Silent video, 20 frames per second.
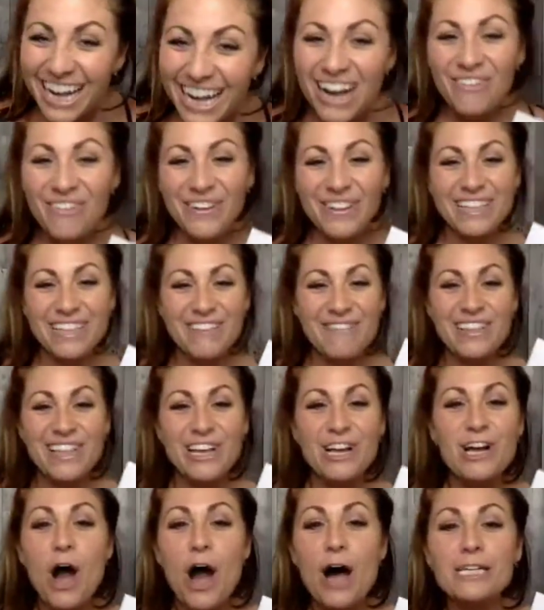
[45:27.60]
with some of
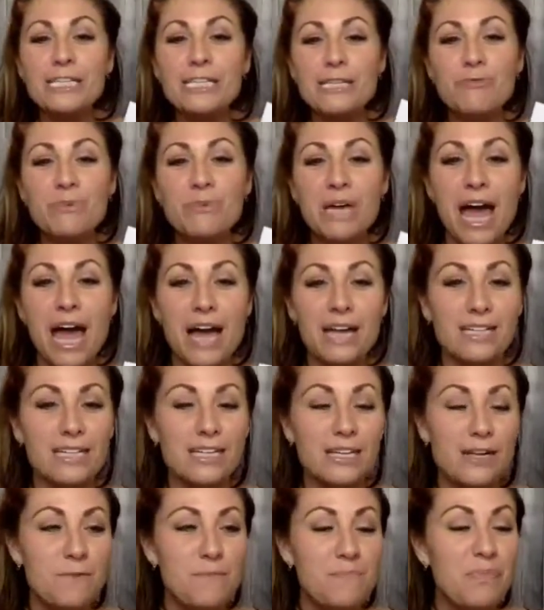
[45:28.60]
the calls that we had to
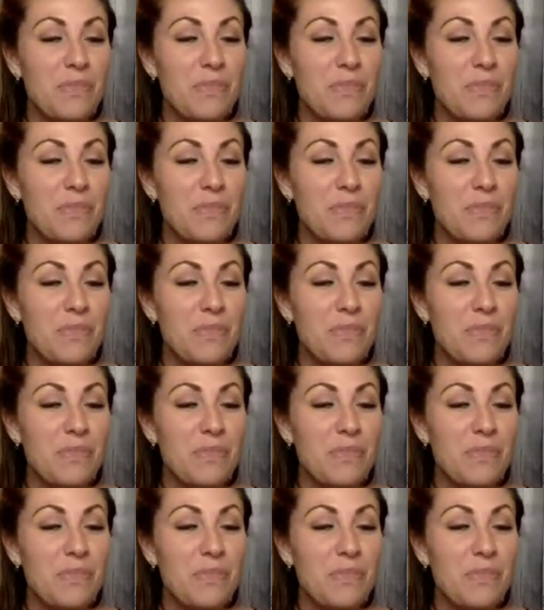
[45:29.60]
do.